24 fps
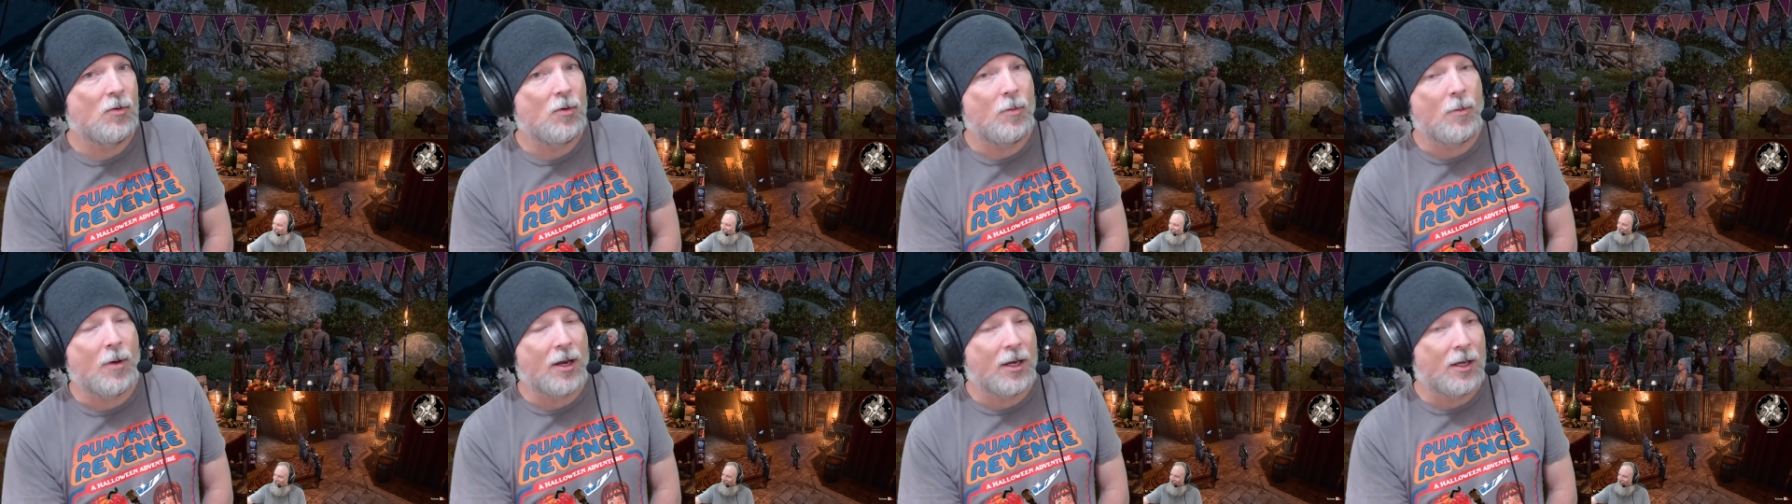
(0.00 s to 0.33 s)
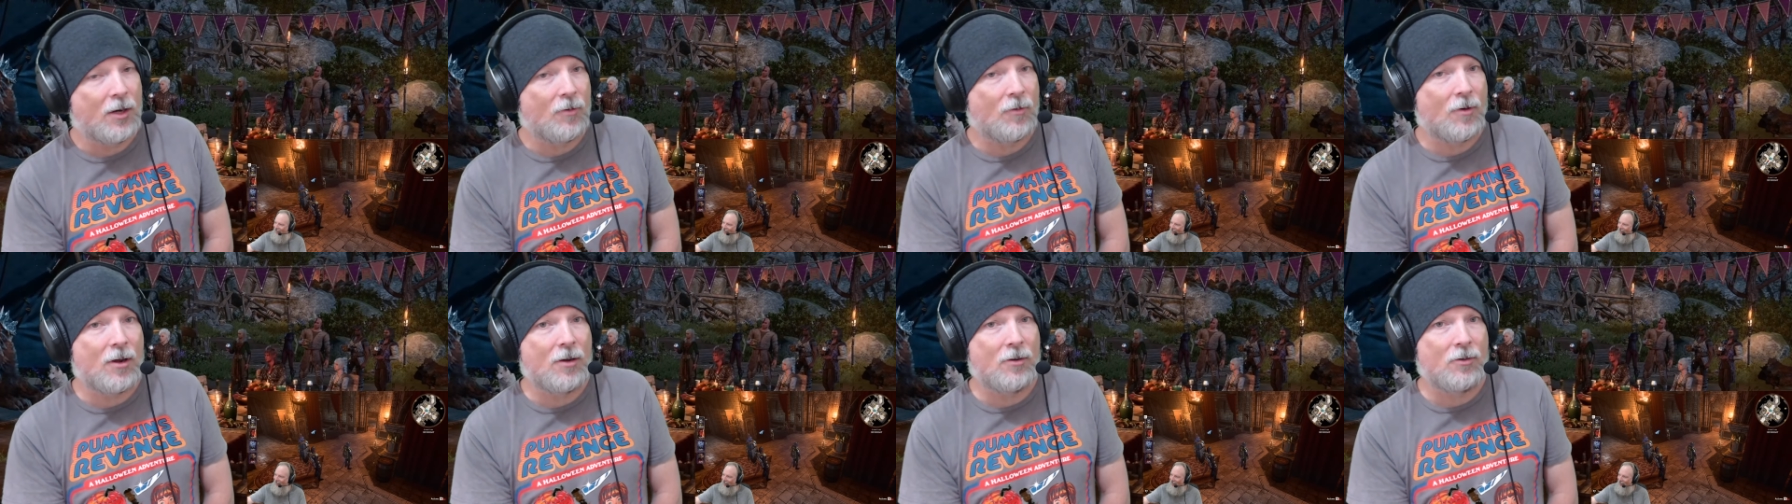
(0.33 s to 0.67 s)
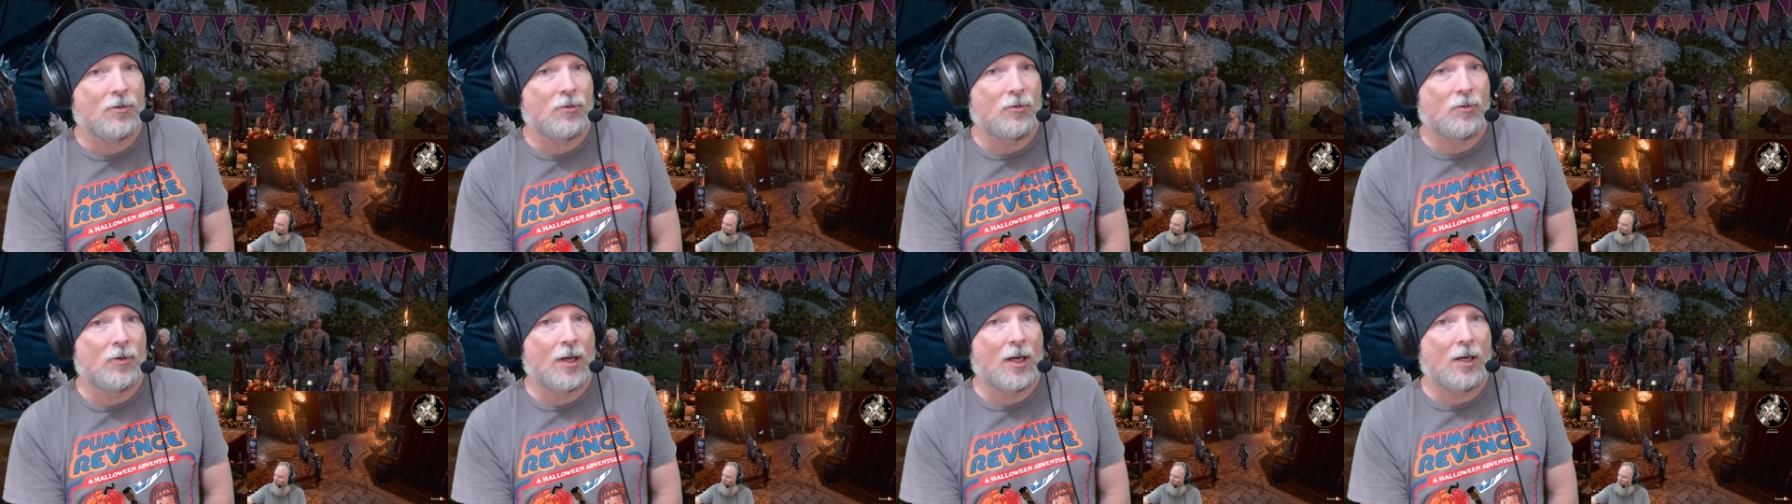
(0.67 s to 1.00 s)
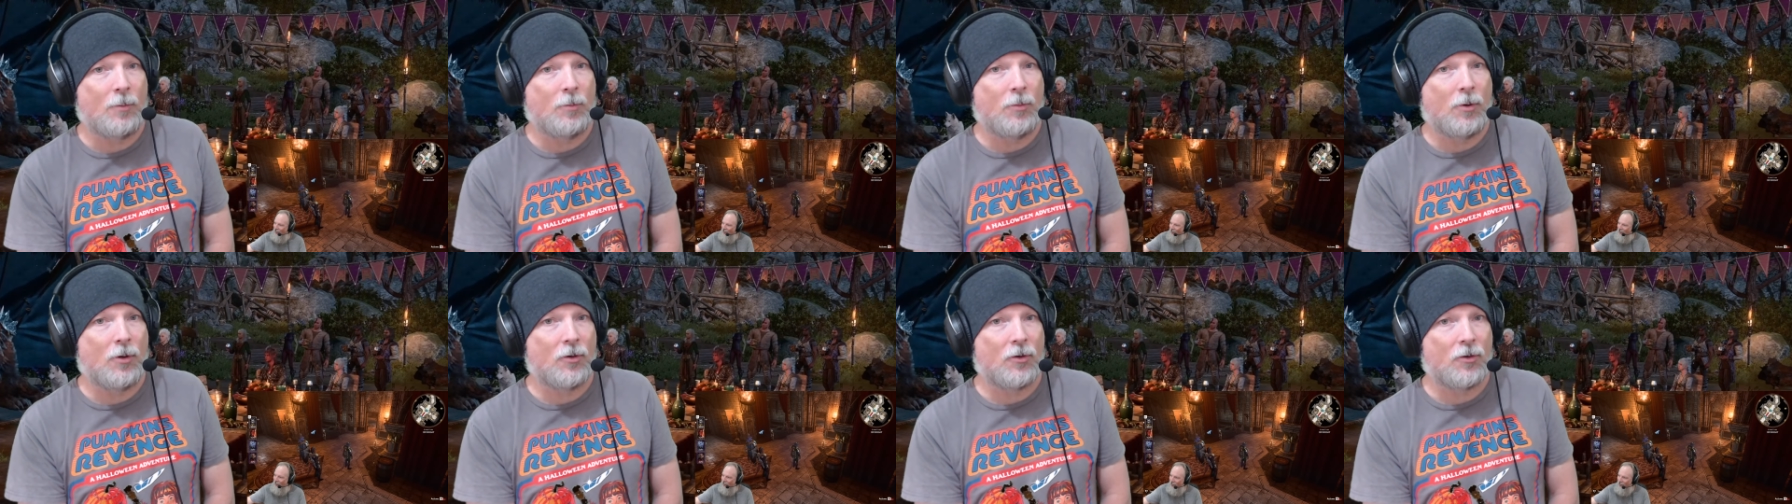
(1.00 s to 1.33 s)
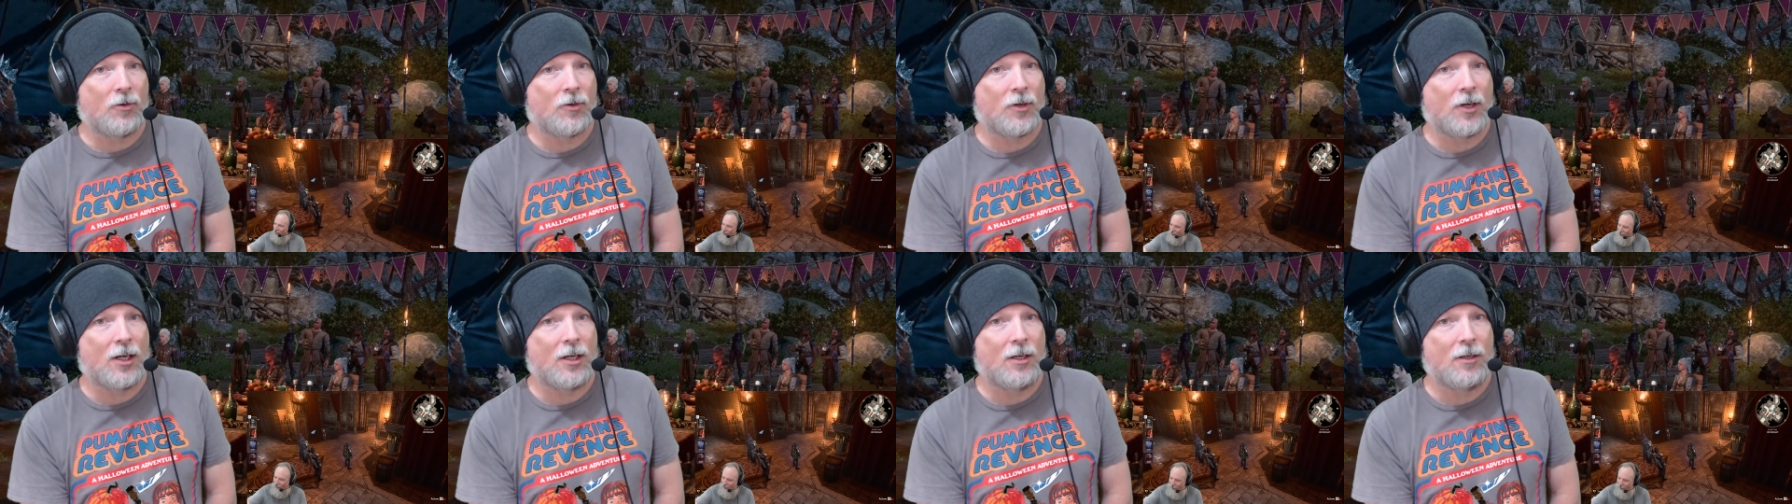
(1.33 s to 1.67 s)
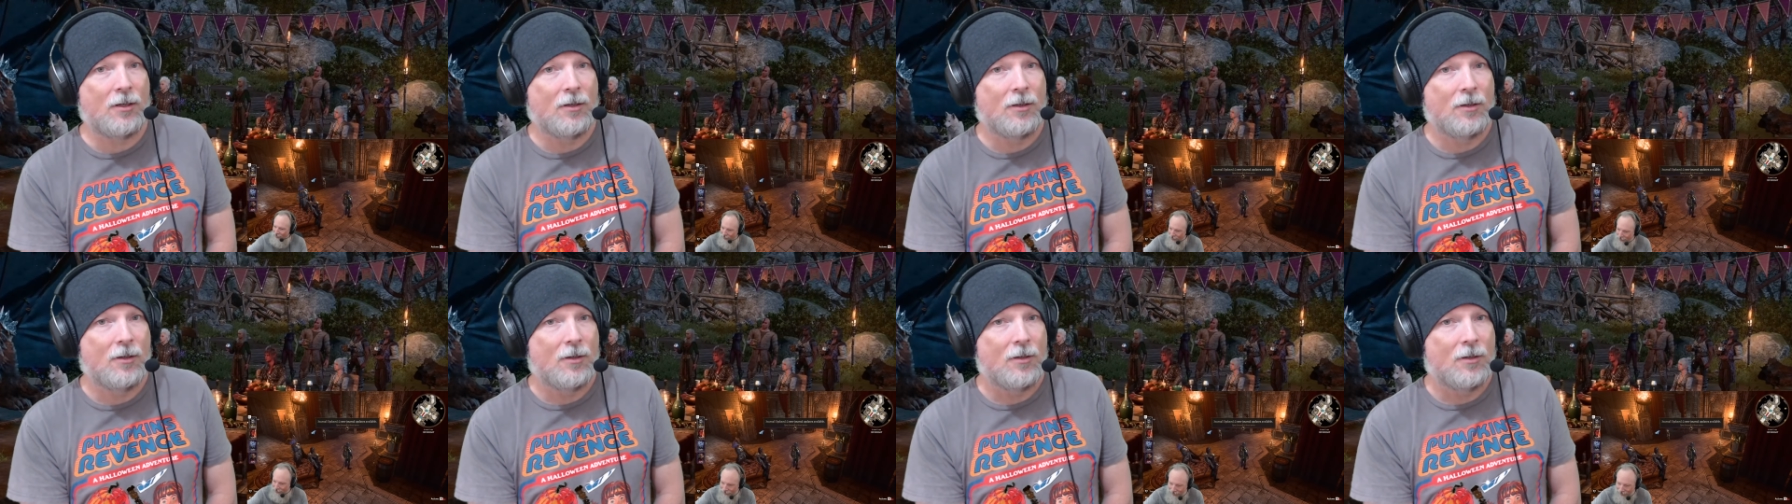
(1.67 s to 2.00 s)
we might get around to a Baldur's Gate
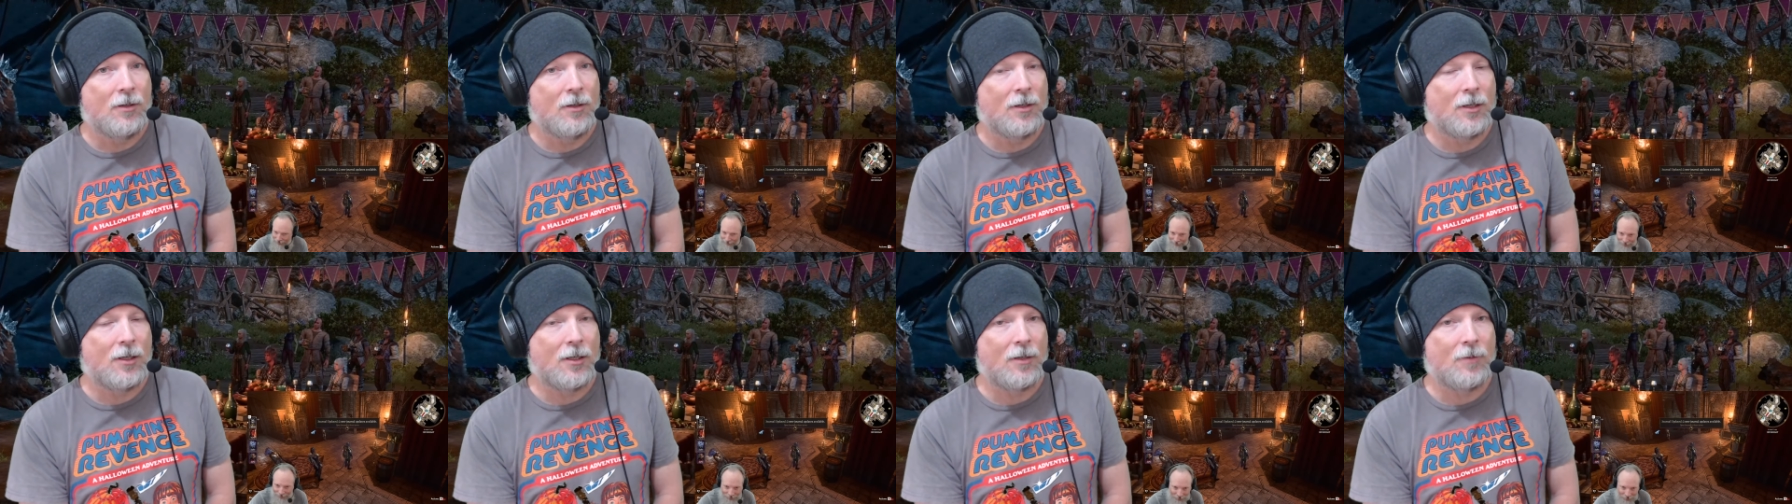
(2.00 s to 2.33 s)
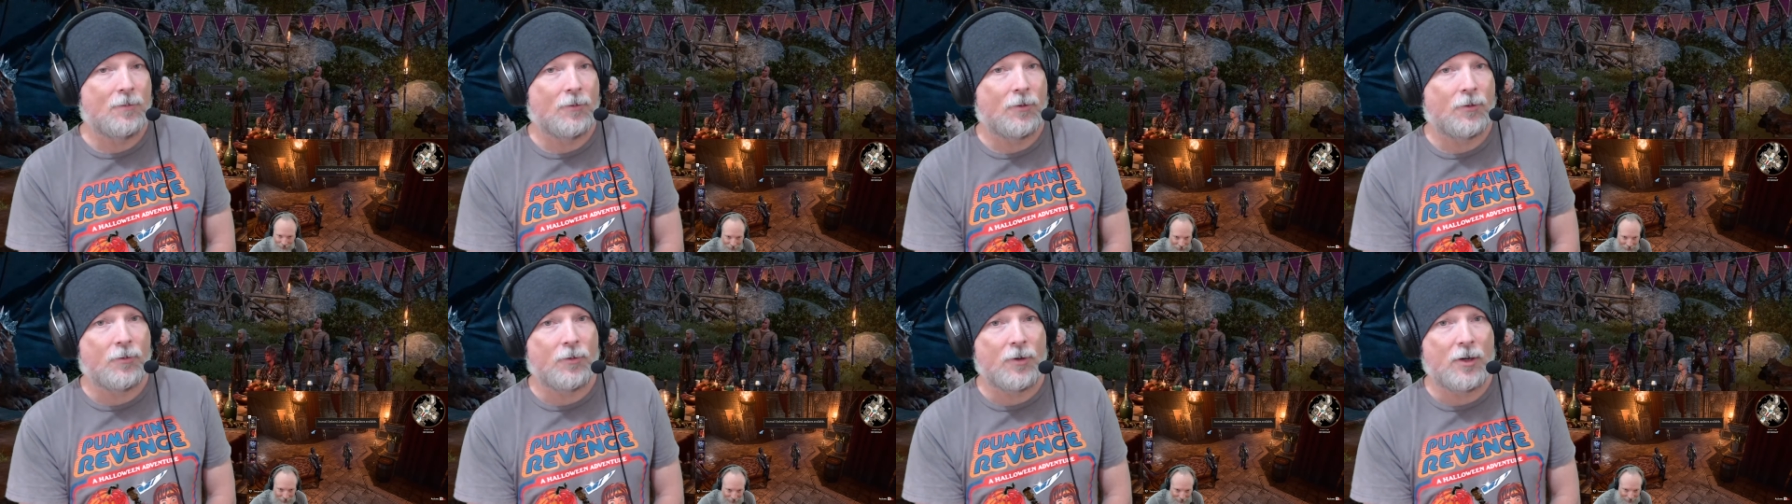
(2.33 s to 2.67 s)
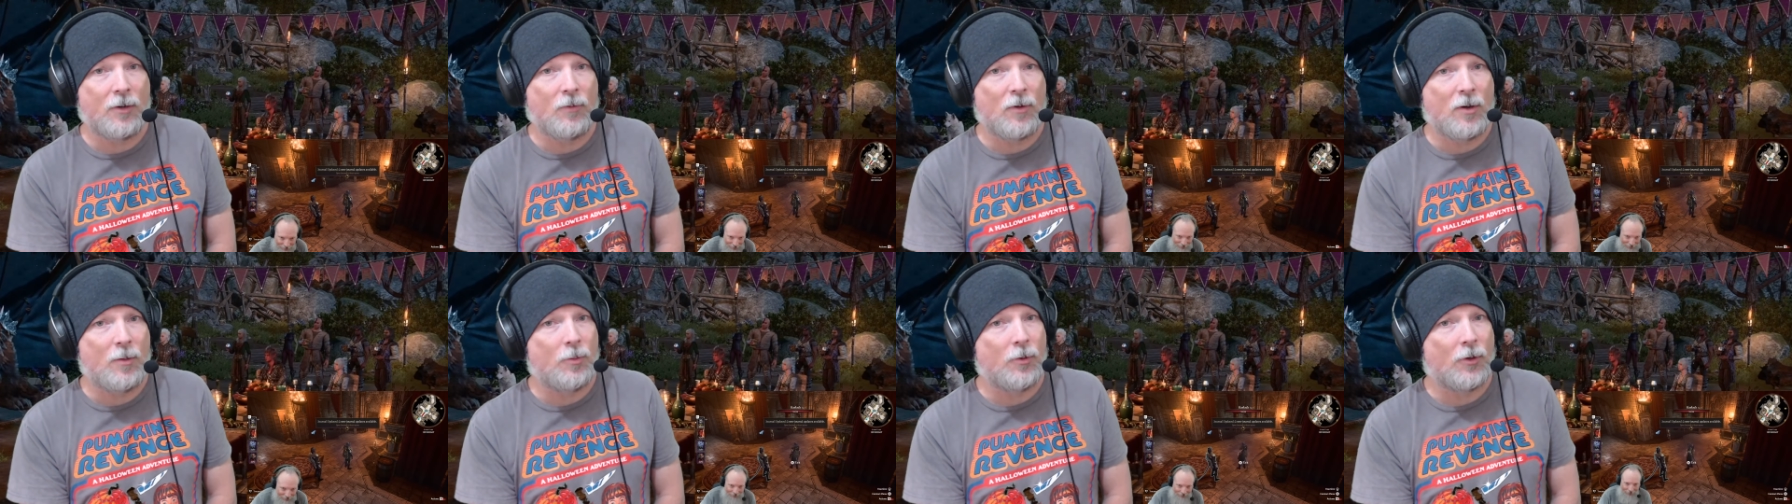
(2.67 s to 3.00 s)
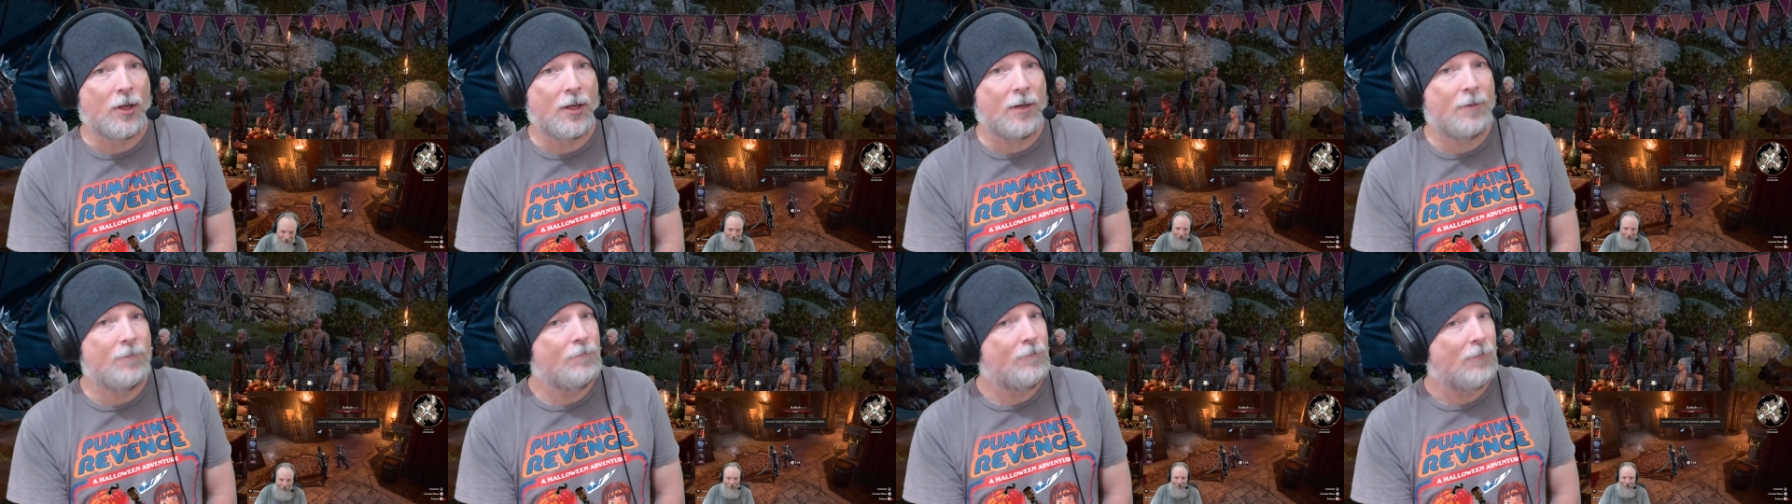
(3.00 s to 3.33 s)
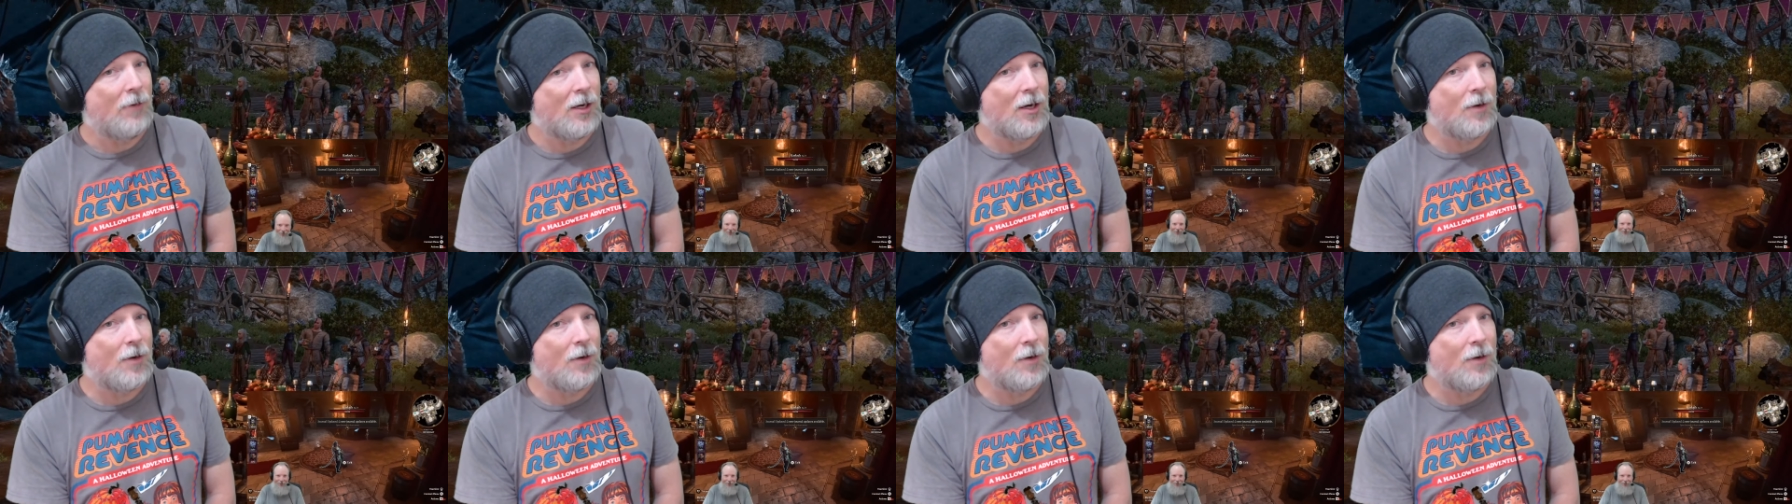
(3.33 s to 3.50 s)
Um, three replay. You